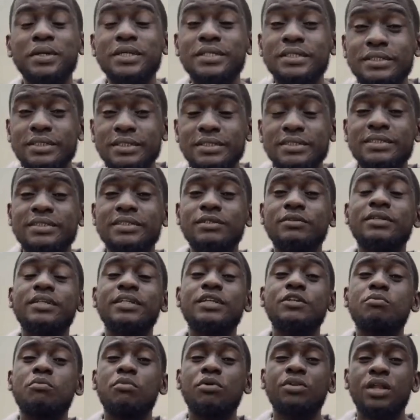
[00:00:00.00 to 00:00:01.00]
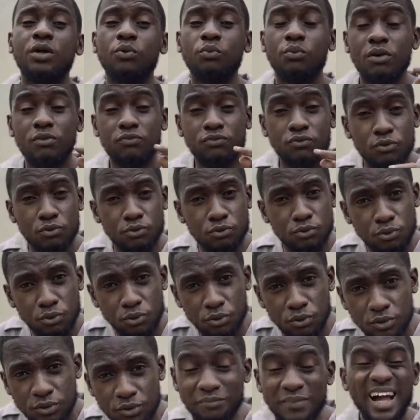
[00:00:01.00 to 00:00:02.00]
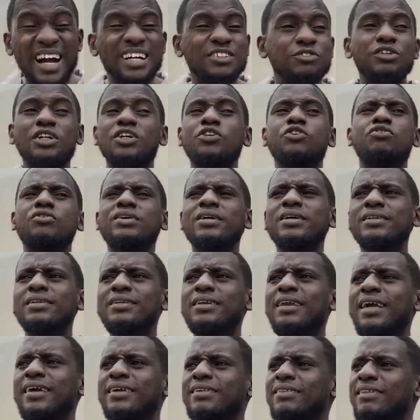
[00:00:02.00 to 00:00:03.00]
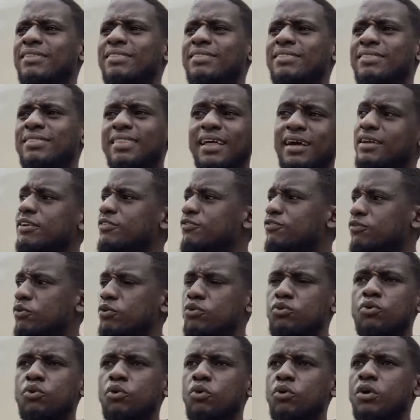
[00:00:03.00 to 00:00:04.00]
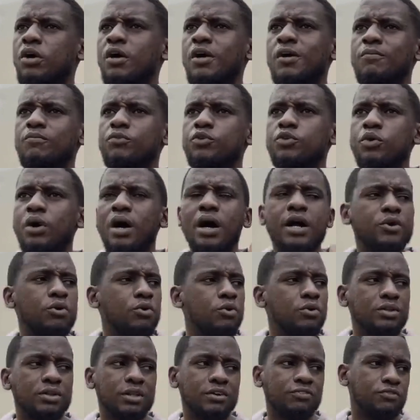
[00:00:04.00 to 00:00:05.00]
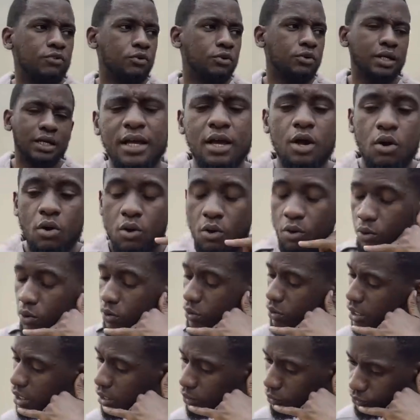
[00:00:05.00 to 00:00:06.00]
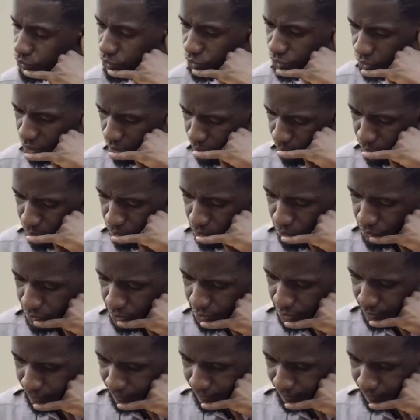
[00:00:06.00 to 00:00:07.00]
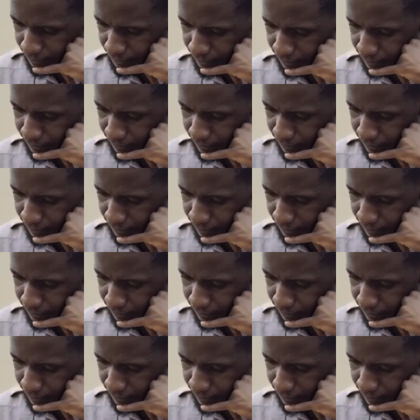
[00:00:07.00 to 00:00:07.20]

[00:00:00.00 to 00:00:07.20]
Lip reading: going to already see, like you were saying, they see the other character in this character. So where do you go to get Gerald?